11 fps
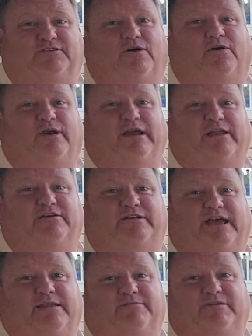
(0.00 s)
are
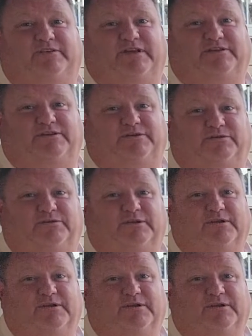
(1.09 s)
entertainment venues.